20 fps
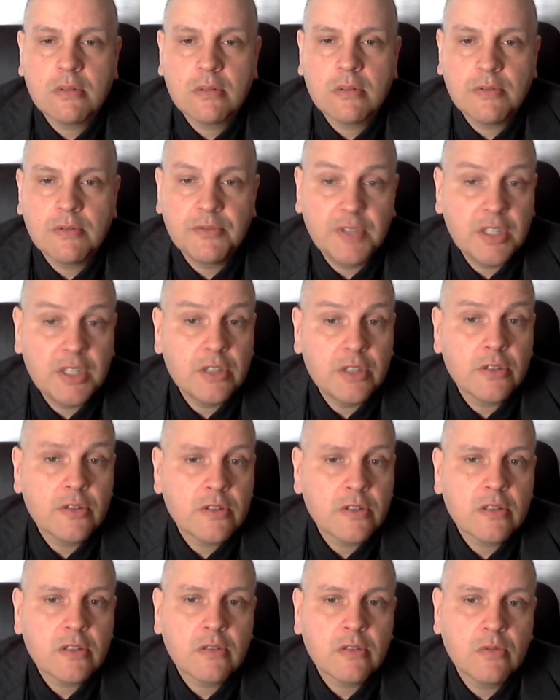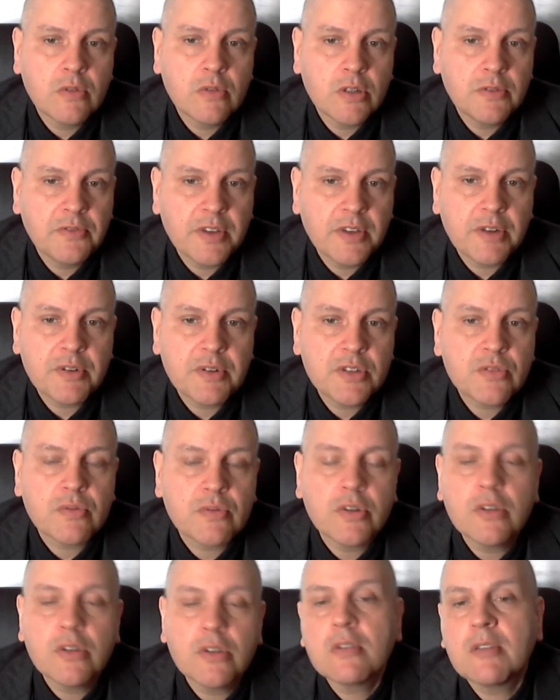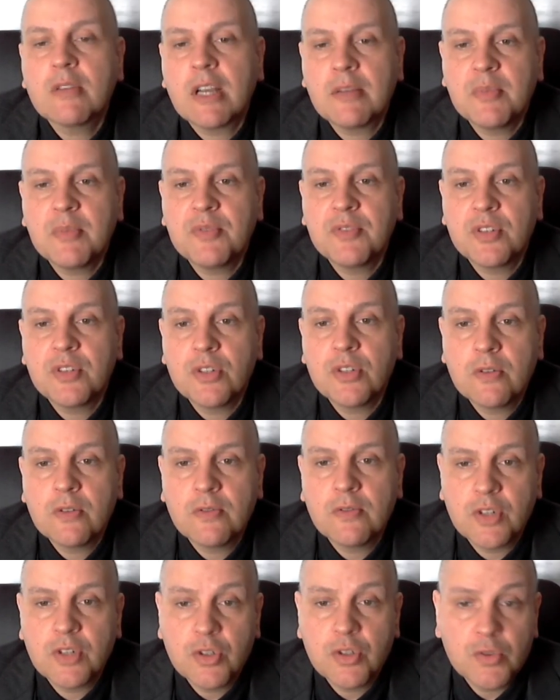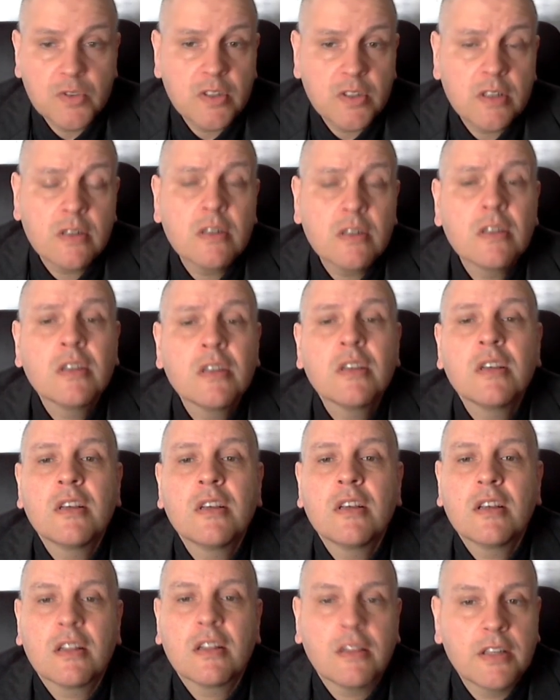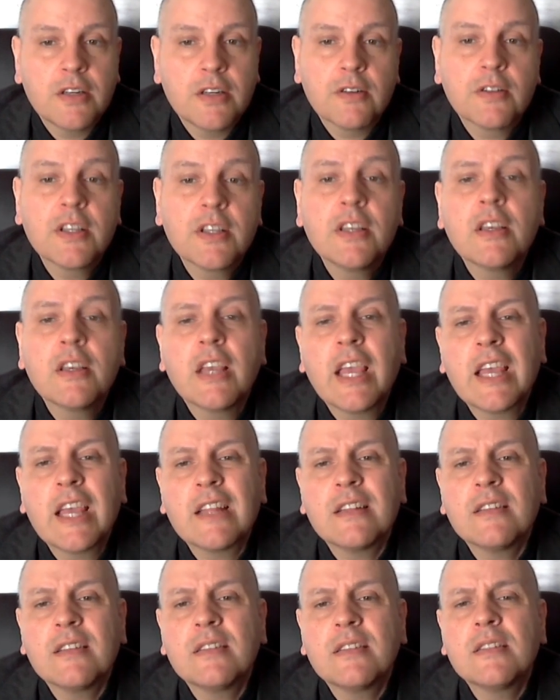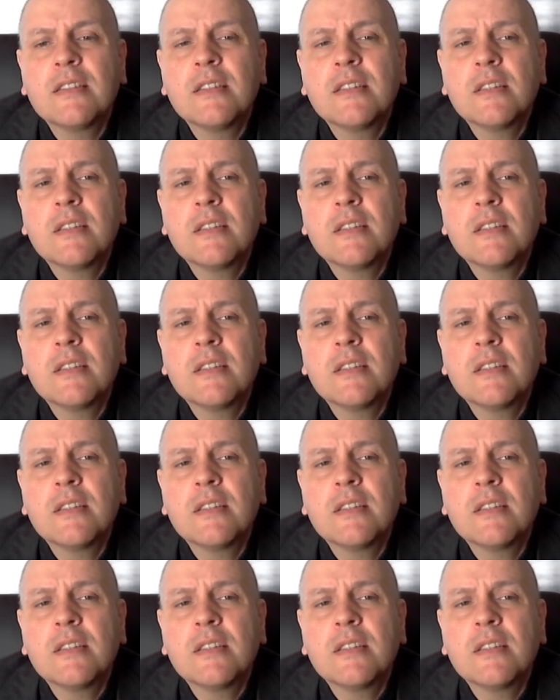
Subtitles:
Venus were very strong. I'm a Venusian, clearly, and